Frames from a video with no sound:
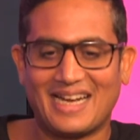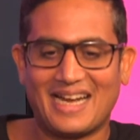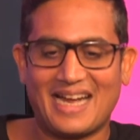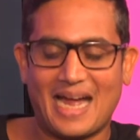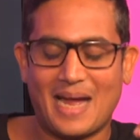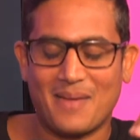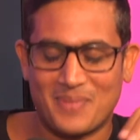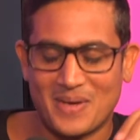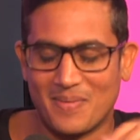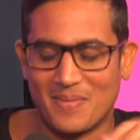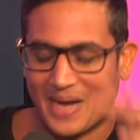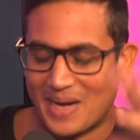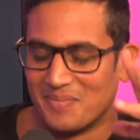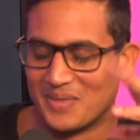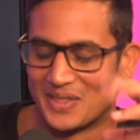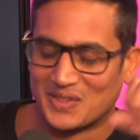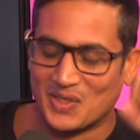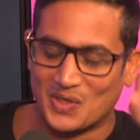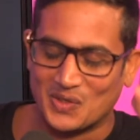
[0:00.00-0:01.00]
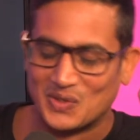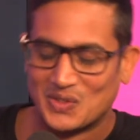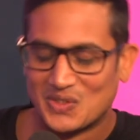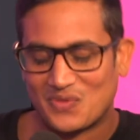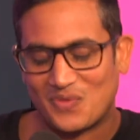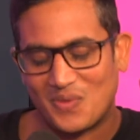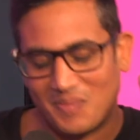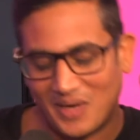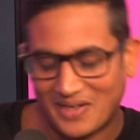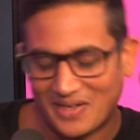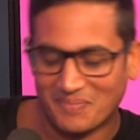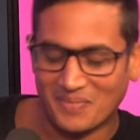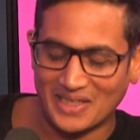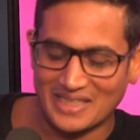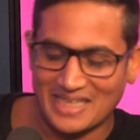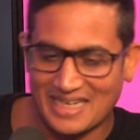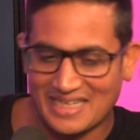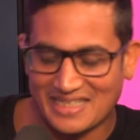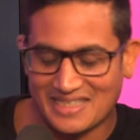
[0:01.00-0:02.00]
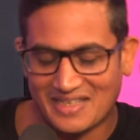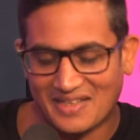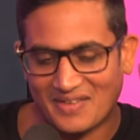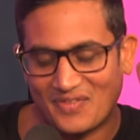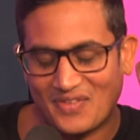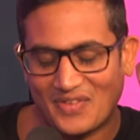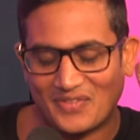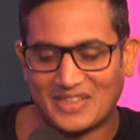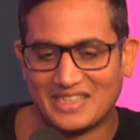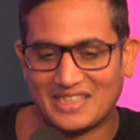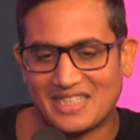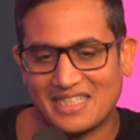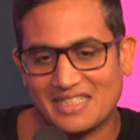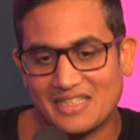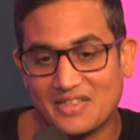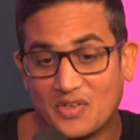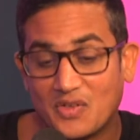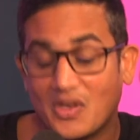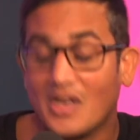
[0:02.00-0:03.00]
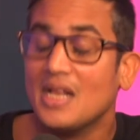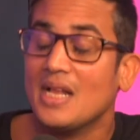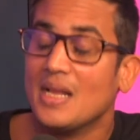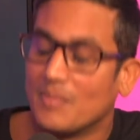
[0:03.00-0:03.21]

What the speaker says: Happy about McDonald's from my days at the 15, 16 years old.